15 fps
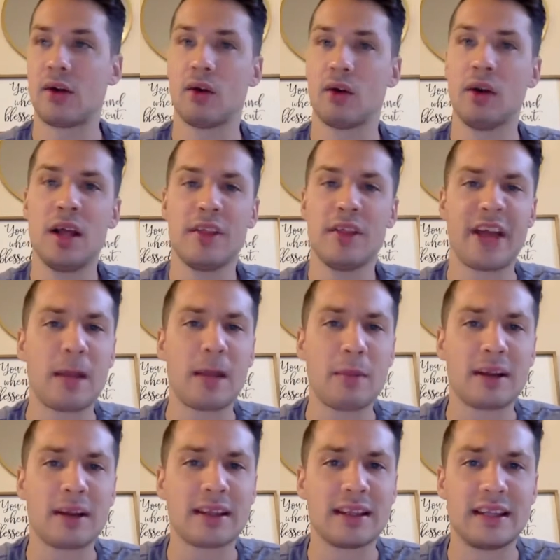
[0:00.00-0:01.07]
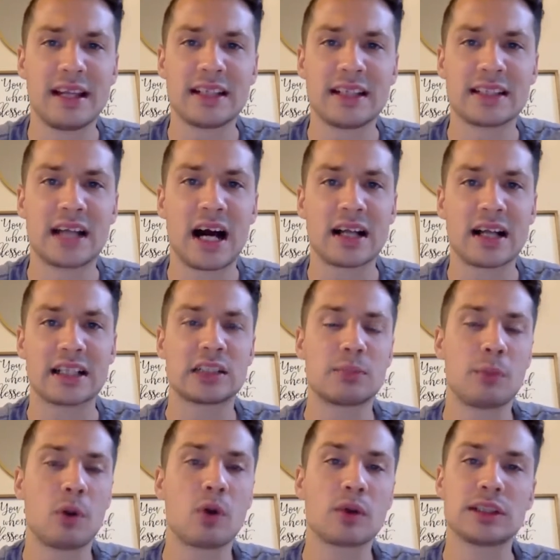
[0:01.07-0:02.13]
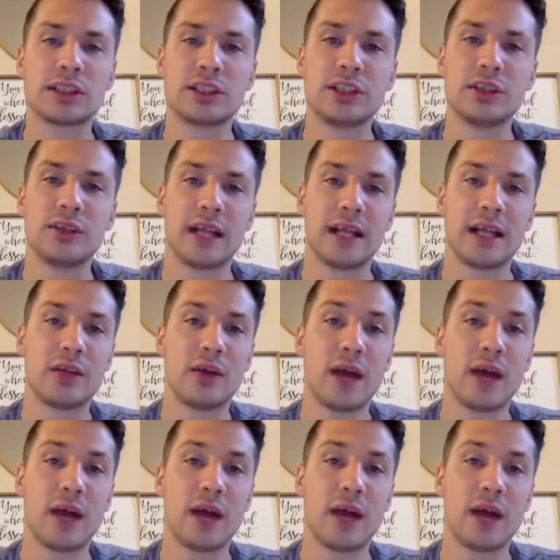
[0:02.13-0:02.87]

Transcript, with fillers: or think about the things God has spoken to you that you